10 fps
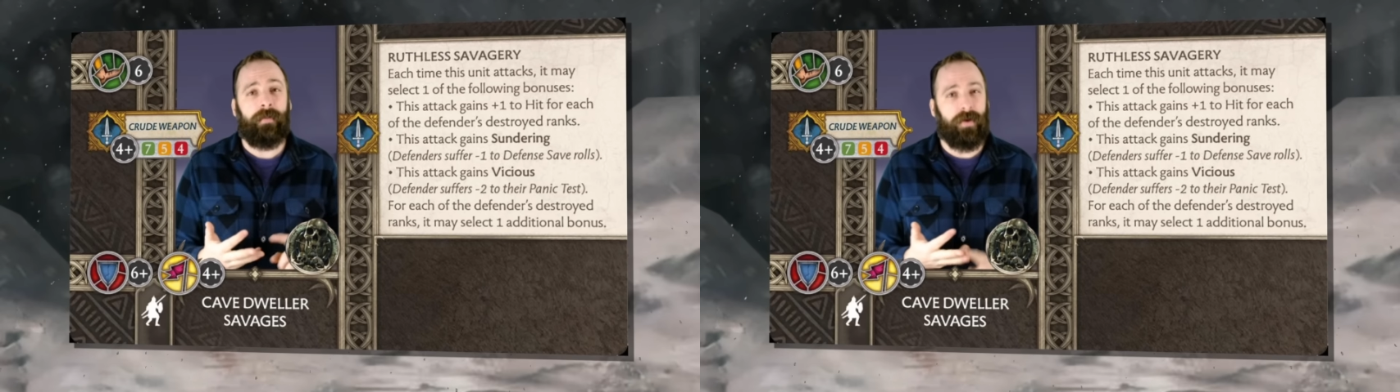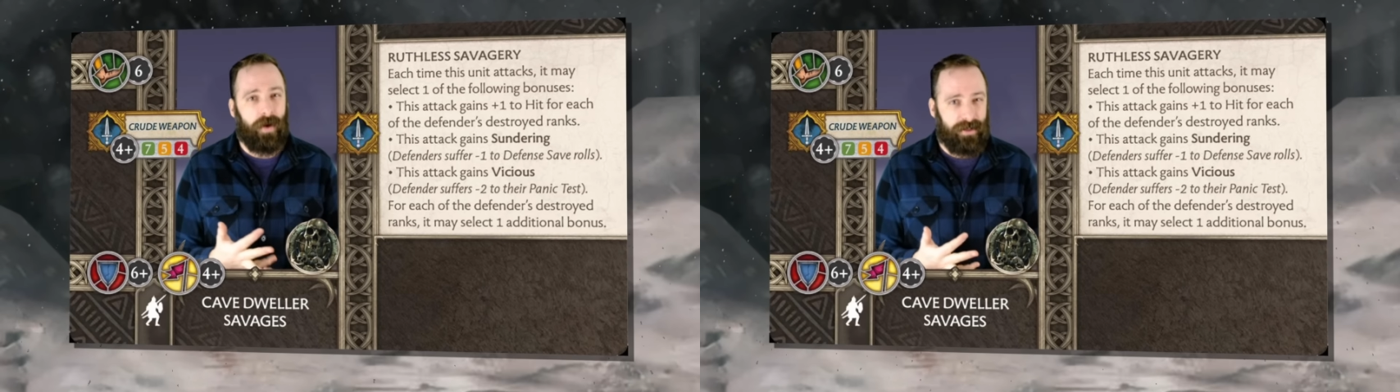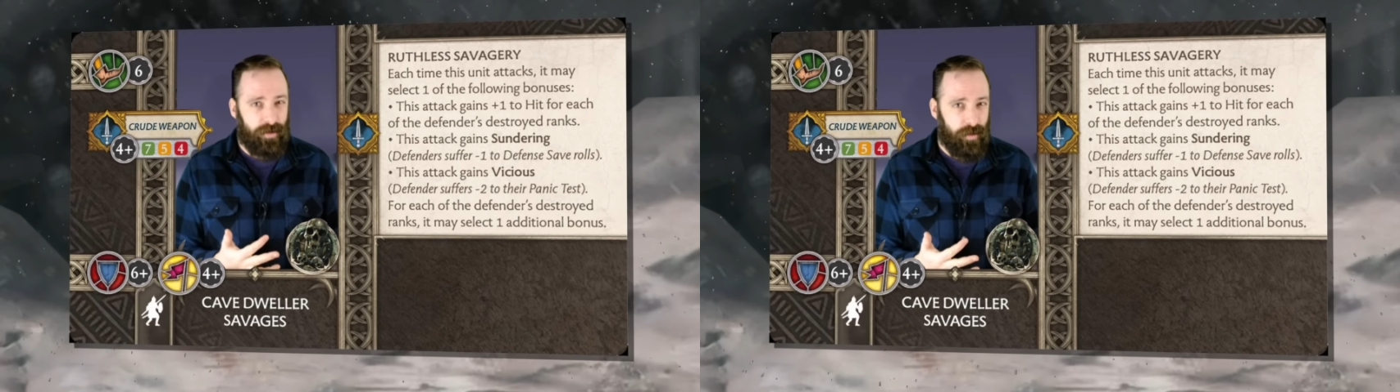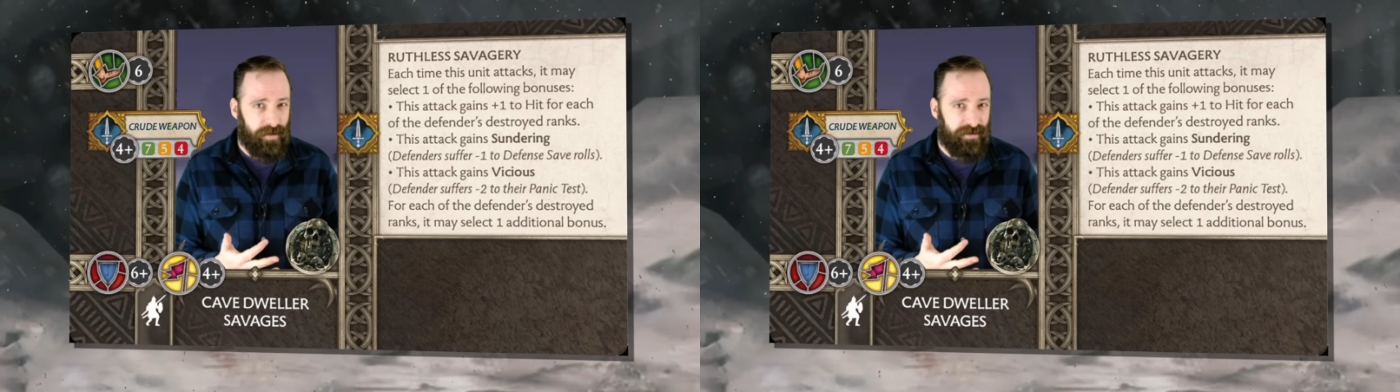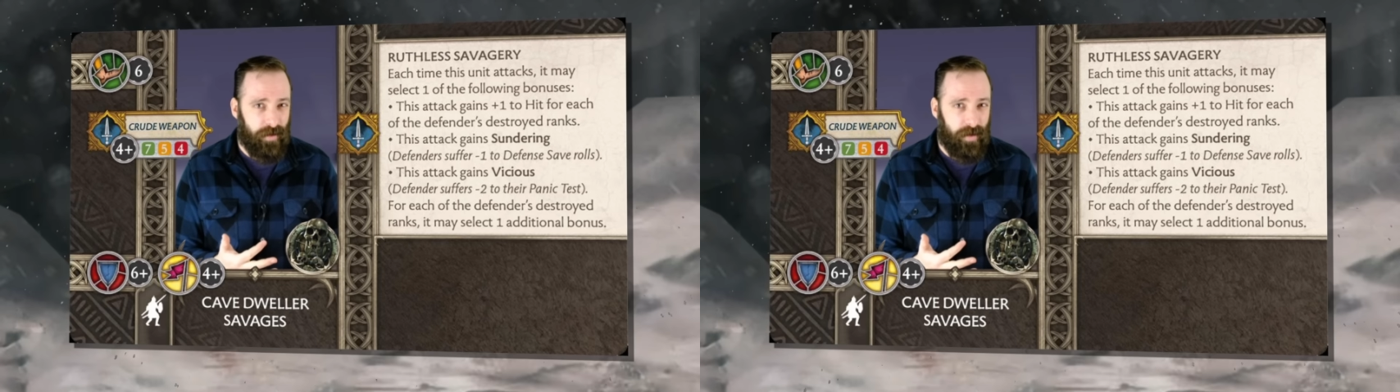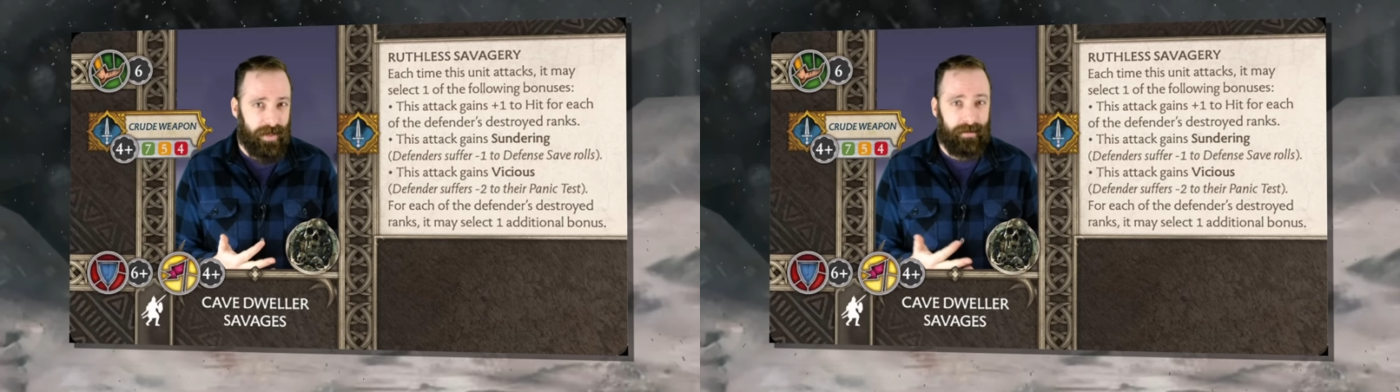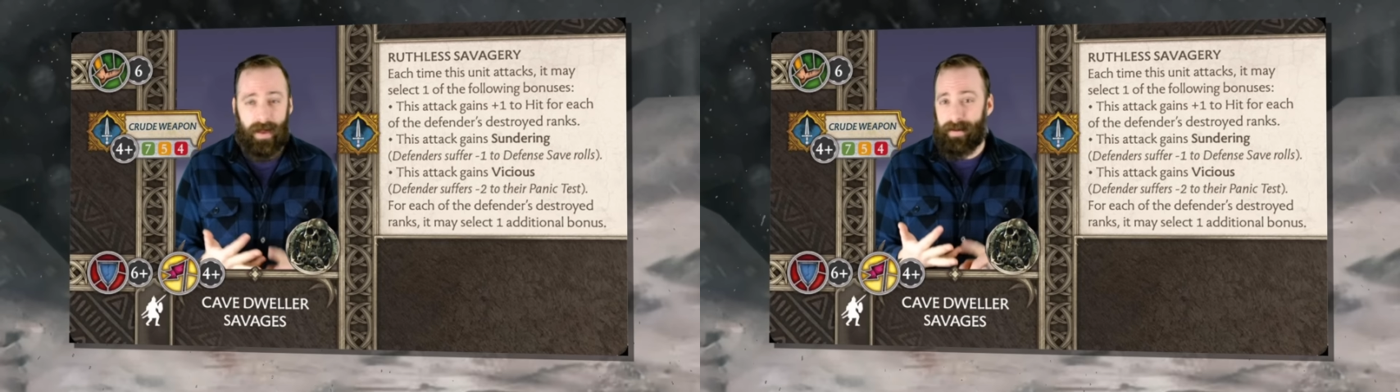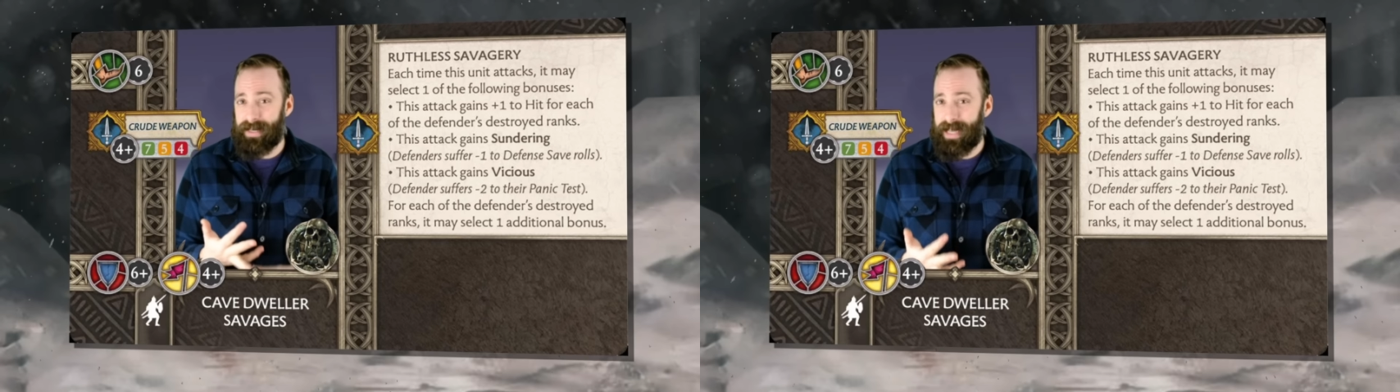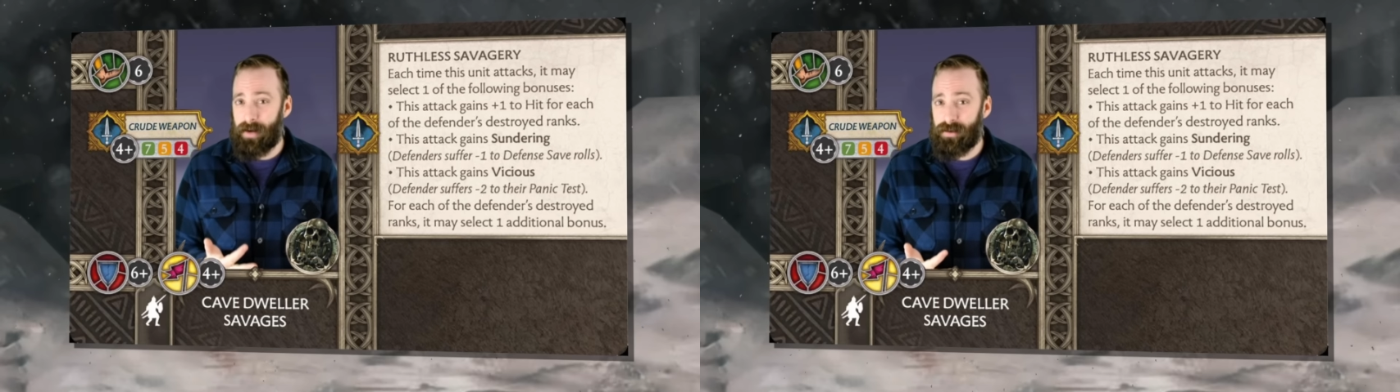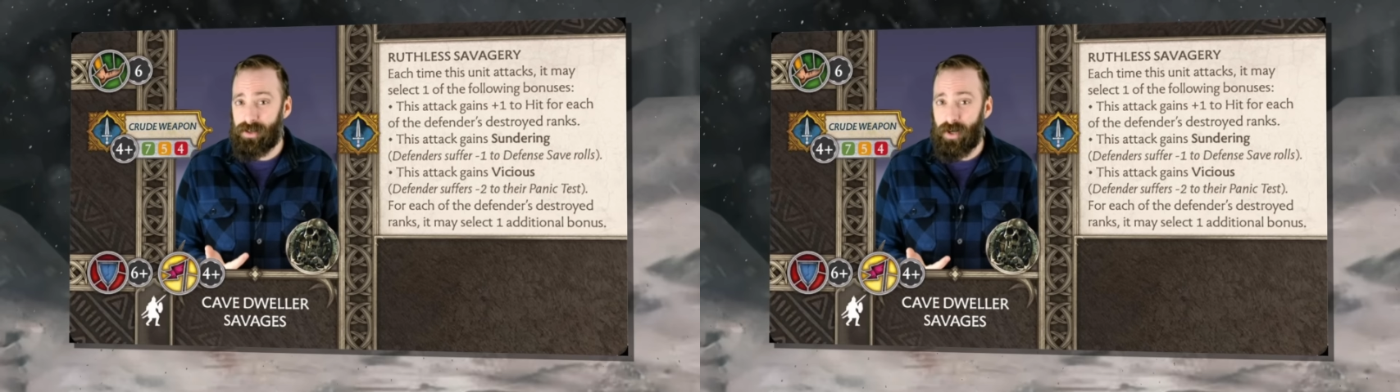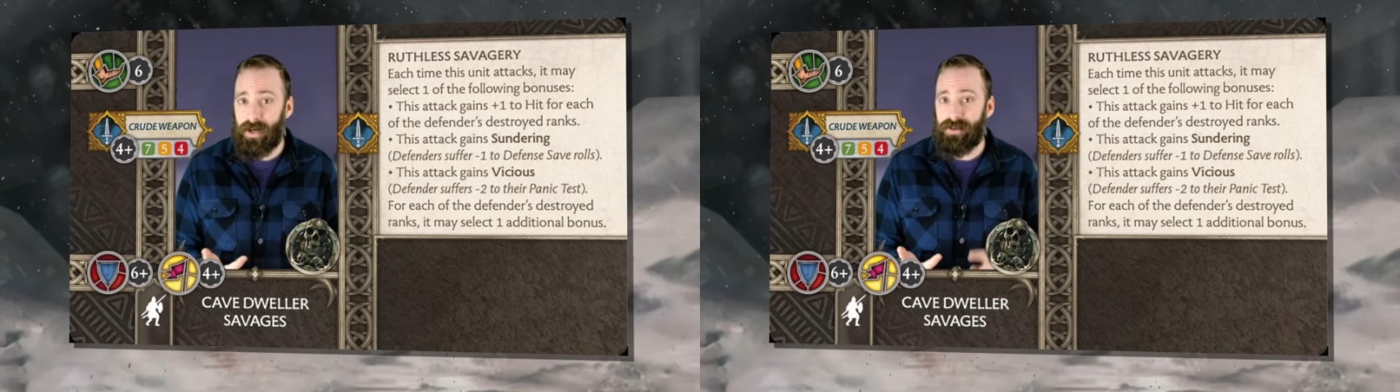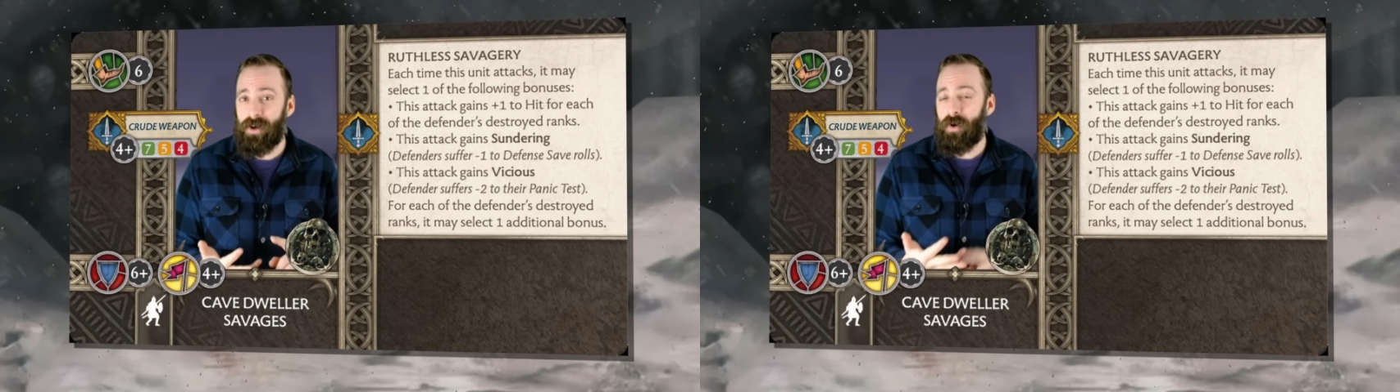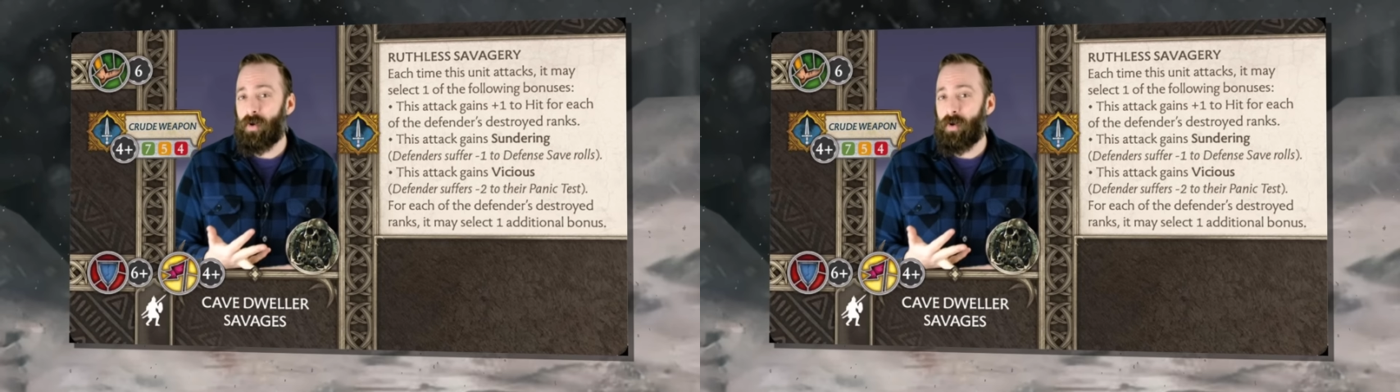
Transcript: but also to avoid maybe a counter charge